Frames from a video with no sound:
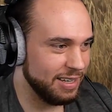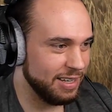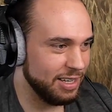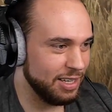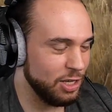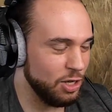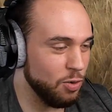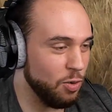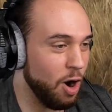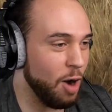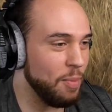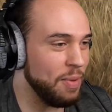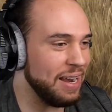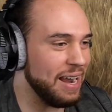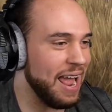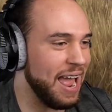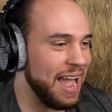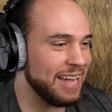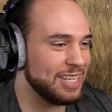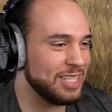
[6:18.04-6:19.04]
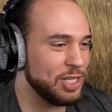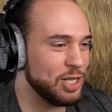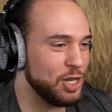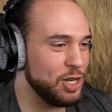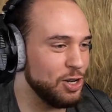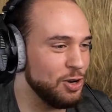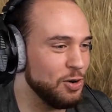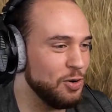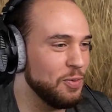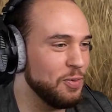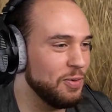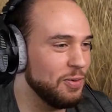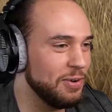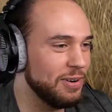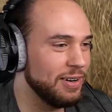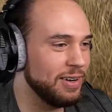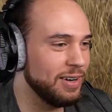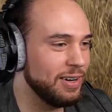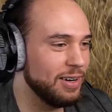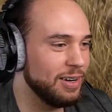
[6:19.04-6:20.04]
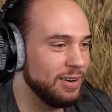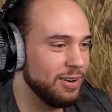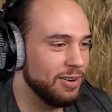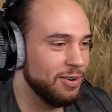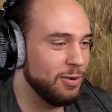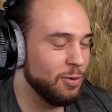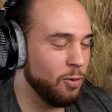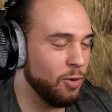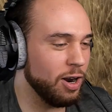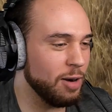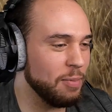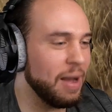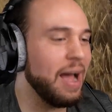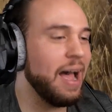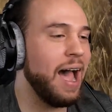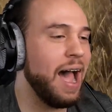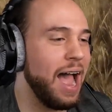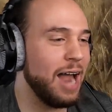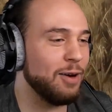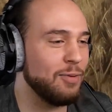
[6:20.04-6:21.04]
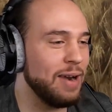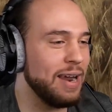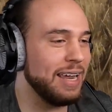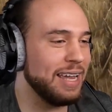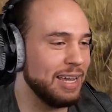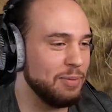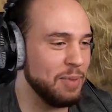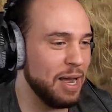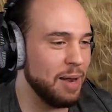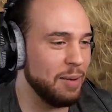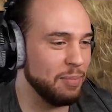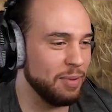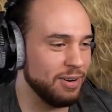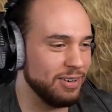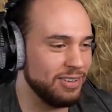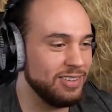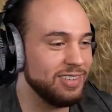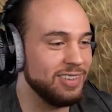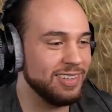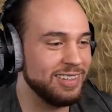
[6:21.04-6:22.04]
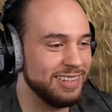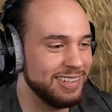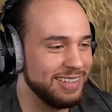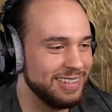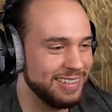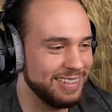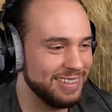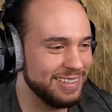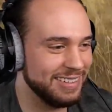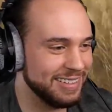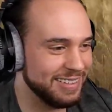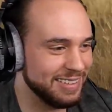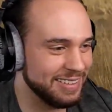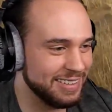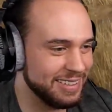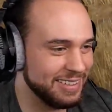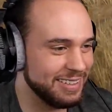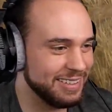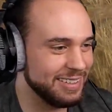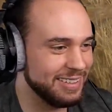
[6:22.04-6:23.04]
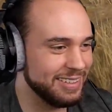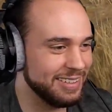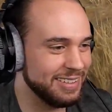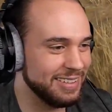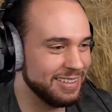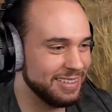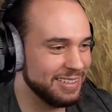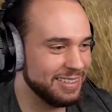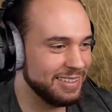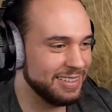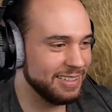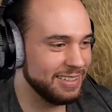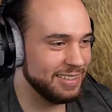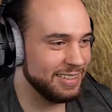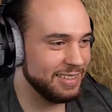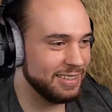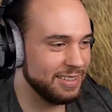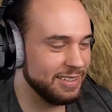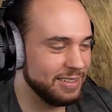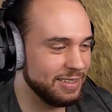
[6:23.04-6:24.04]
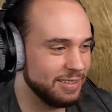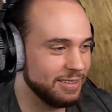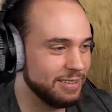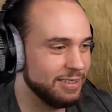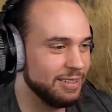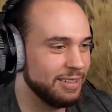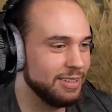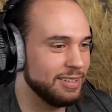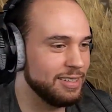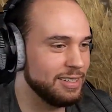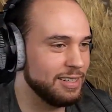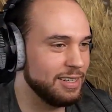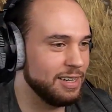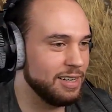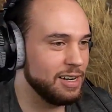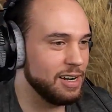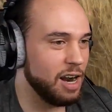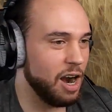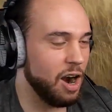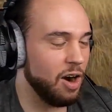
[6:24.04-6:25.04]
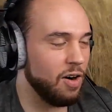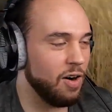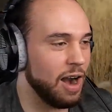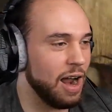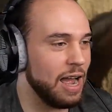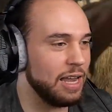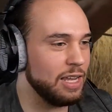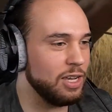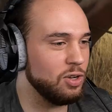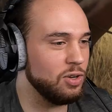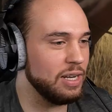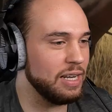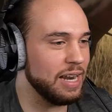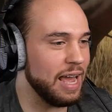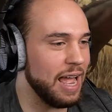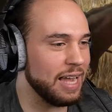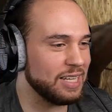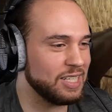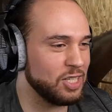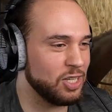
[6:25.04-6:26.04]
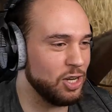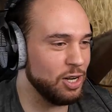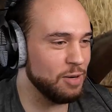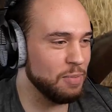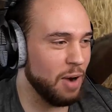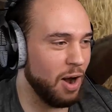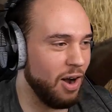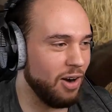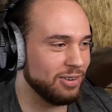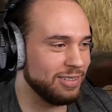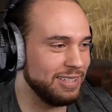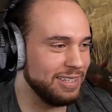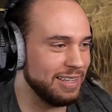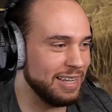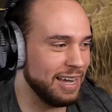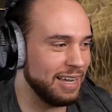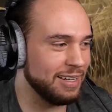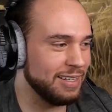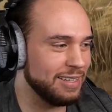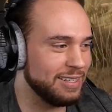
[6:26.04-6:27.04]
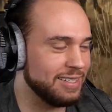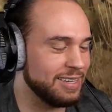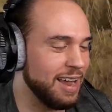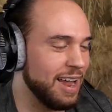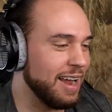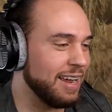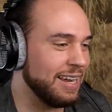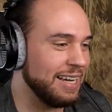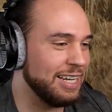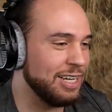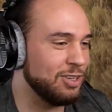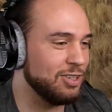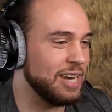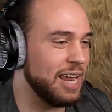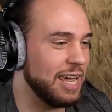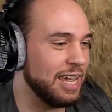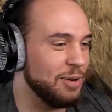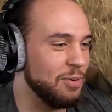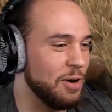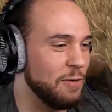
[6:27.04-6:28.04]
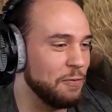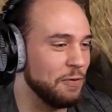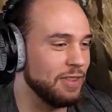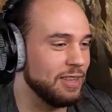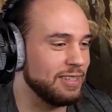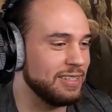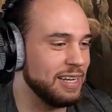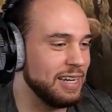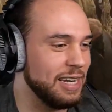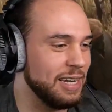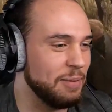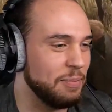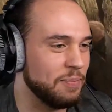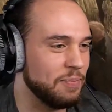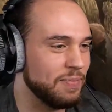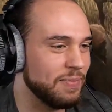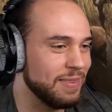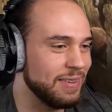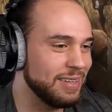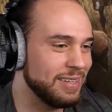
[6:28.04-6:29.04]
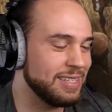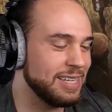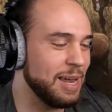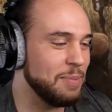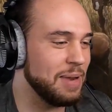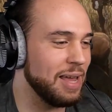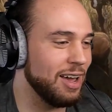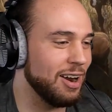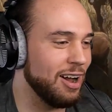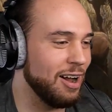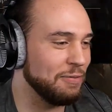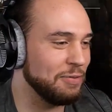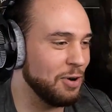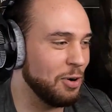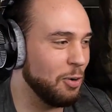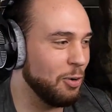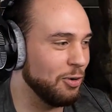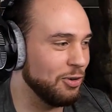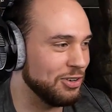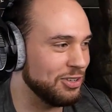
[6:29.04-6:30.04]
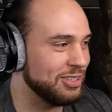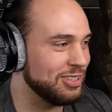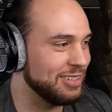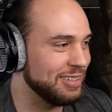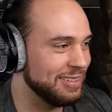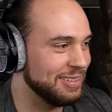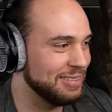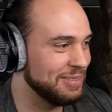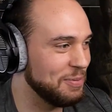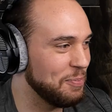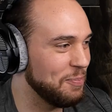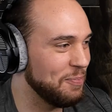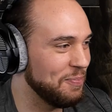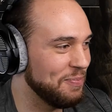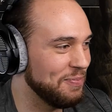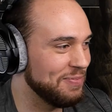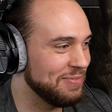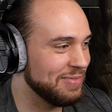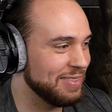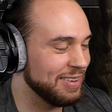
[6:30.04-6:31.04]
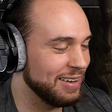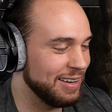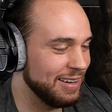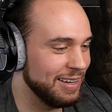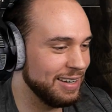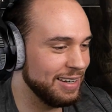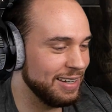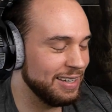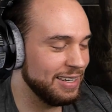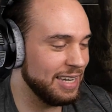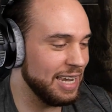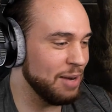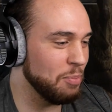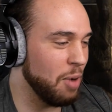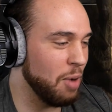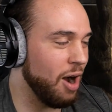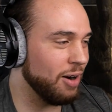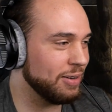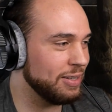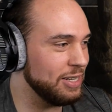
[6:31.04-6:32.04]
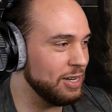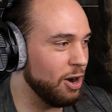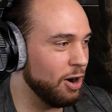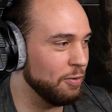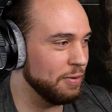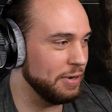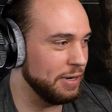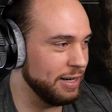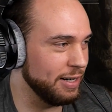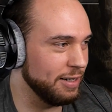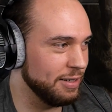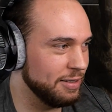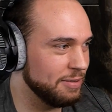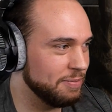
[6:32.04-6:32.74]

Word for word: You want me to execute one of my high-ranking members? Indeed. All right, you need to execute Malty then. Sec, you're taking one for the team. Step down off the horse. Get Malty over here.